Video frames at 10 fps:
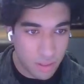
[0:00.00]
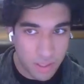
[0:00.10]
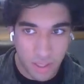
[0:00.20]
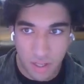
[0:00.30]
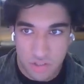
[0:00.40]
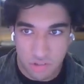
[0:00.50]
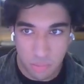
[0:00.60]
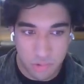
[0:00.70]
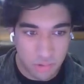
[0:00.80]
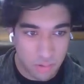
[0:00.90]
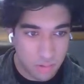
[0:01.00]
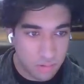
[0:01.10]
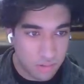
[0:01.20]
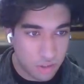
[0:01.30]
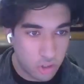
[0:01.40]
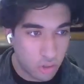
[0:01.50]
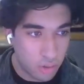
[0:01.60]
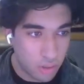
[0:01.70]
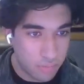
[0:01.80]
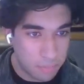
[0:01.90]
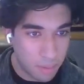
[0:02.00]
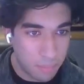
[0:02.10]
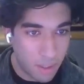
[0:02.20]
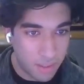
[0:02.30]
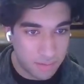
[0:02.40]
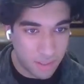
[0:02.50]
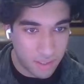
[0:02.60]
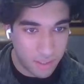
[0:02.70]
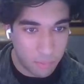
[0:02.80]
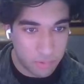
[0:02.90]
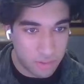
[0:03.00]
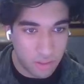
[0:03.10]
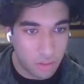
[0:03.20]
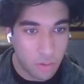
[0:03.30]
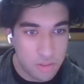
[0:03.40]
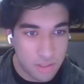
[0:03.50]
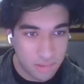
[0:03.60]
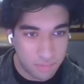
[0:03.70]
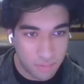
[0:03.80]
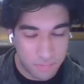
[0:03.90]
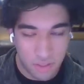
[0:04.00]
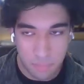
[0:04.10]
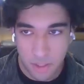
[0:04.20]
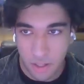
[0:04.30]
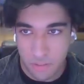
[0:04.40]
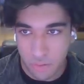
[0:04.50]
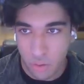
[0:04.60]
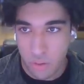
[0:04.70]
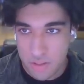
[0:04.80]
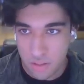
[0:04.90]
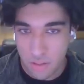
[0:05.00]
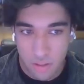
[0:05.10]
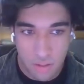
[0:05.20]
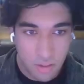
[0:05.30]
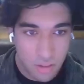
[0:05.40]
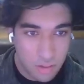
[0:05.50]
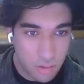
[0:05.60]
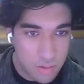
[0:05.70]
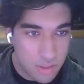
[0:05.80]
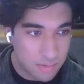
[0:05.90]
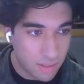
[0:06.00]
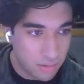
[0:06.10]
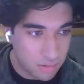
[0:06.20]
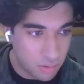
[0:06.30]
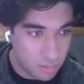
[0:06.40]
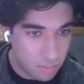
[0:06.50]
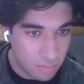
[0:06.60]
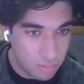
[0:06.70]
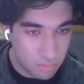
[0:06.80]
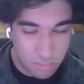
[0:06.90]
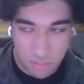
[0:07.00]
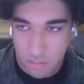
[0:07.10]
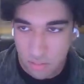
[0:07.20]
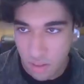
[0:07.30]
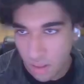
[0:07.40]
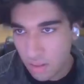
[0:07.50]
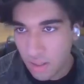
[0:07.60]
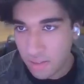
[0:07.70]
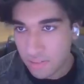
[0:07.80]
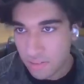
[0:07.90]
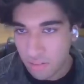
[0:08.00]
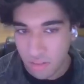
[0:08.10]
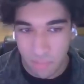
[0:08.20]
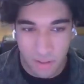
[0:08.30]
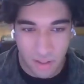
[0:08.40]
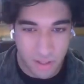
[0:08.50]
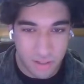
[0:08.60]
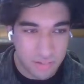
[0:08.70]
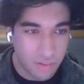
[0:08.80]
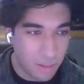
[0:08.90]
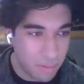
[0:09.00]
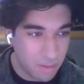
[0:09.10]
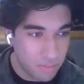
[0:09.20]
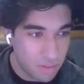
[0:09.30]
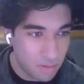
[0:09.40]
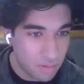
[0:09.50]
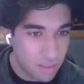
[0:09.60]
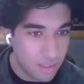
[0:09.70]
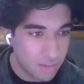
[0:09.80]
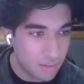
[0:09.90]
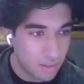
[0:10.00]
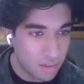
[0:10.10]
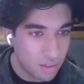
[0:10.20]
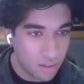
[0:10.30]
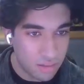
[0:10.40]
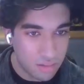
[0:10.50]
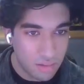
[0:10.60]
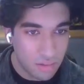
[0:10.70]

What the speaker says: again, I just wasn't secure enough in my bias yet, and I didn't notice the 15-minute. I forgot to notice that. So lesson. I mean, it's not that big of a deal. Lesson learned, I guess.